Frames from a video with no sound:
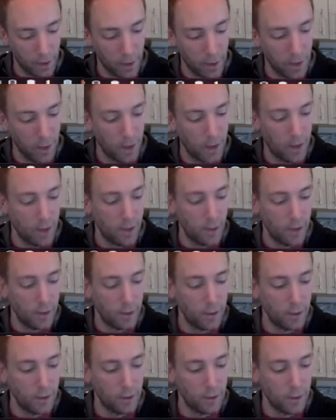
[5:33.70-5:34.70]
and then
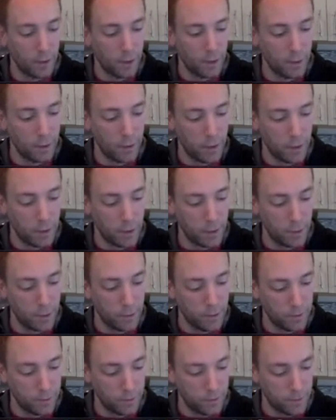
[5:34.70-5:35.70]
divided by 2.
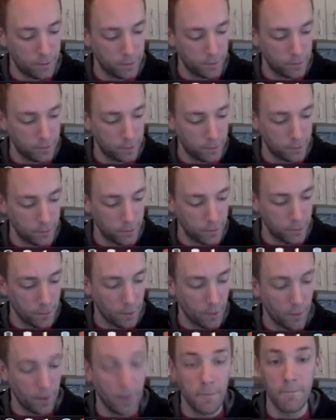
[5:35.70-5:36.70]

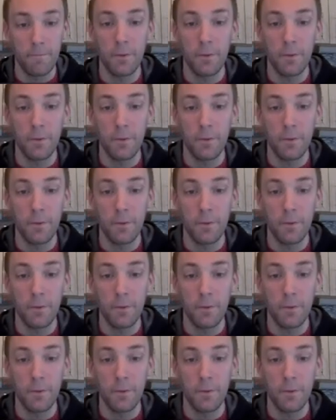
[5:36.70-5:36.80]
Okay?